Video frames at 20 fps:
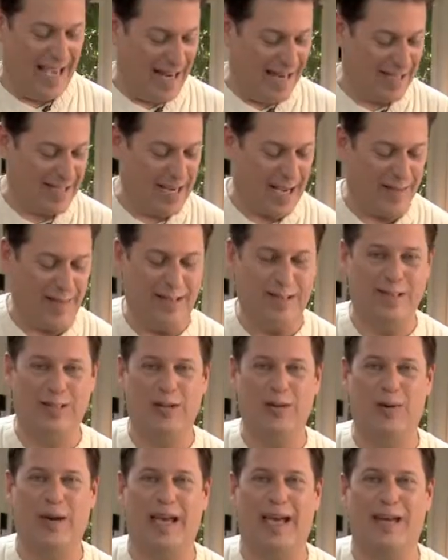And it's got these
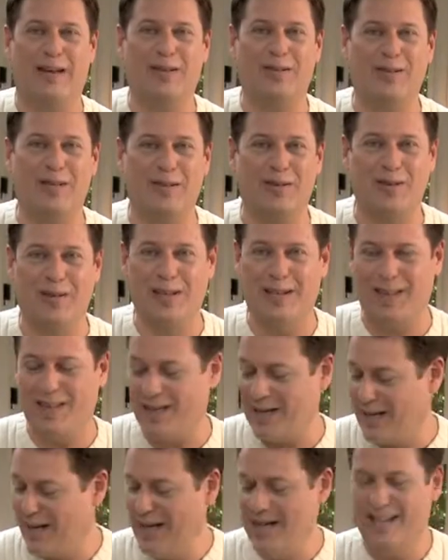two handles underneath
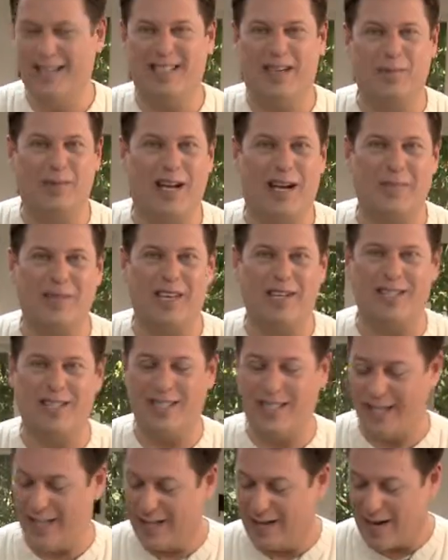it. Sometimes I
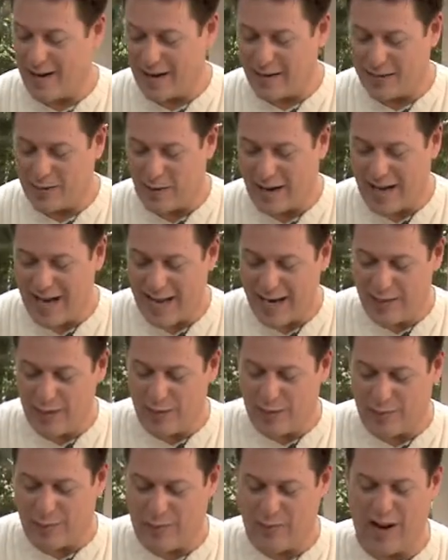just eat on it. So I kind of do
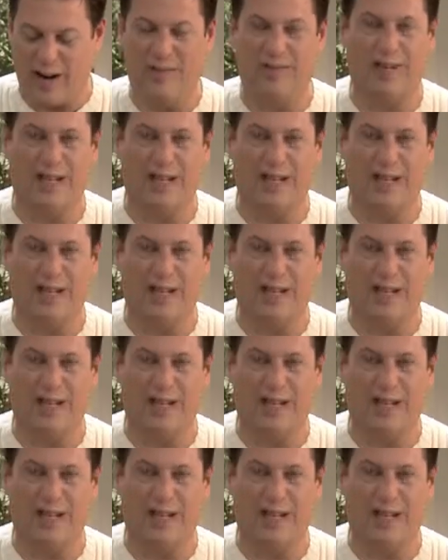the Fred